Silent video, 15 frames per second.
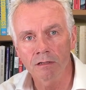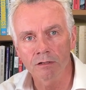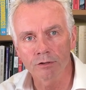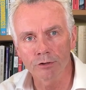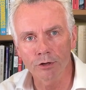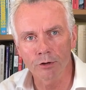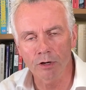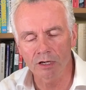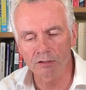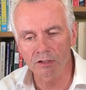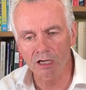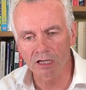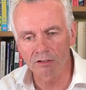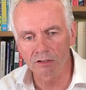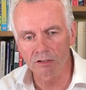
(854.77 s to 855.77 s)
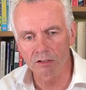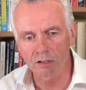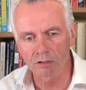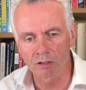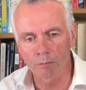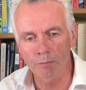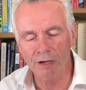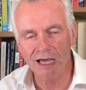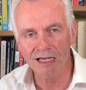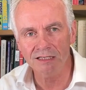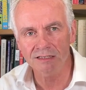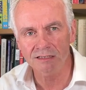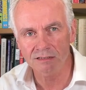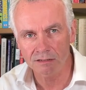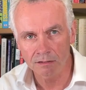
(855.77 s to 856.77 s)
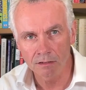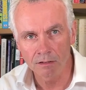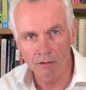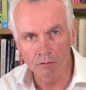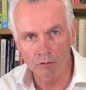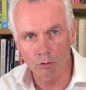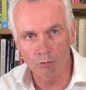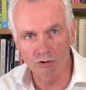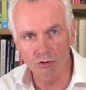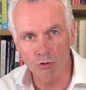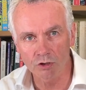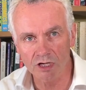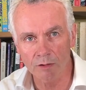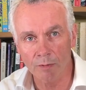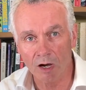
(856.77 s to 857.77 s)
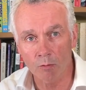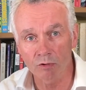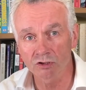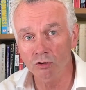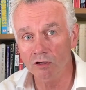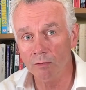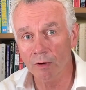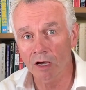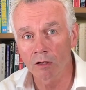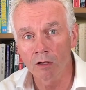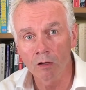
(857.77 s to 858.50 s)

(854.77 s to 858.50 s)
and the pace that we're talking about